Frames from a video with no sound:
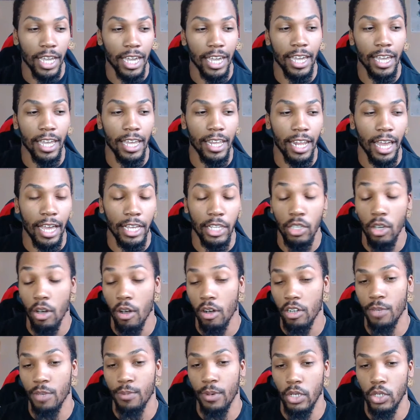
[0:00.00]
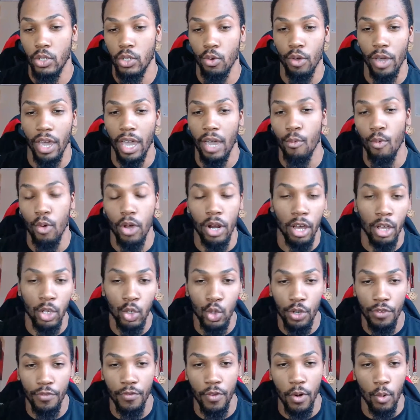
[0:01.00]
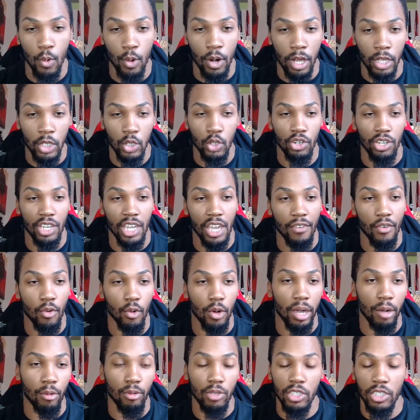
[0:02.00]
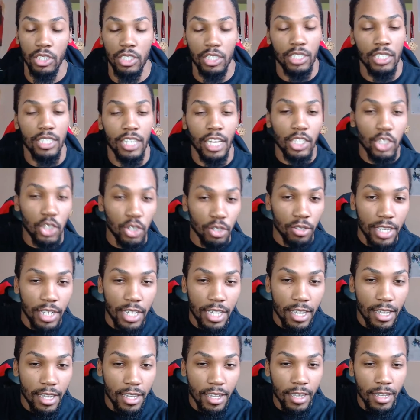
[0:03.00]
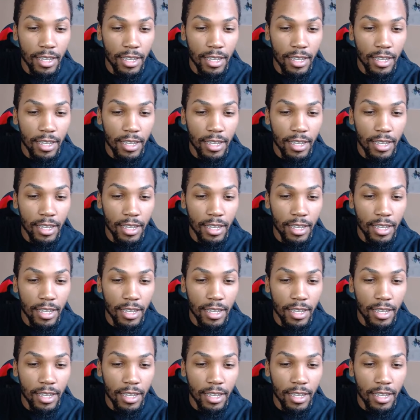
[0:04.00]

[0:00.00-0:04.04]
and I talked about doing a 100 for 100 giveaway, which is essentially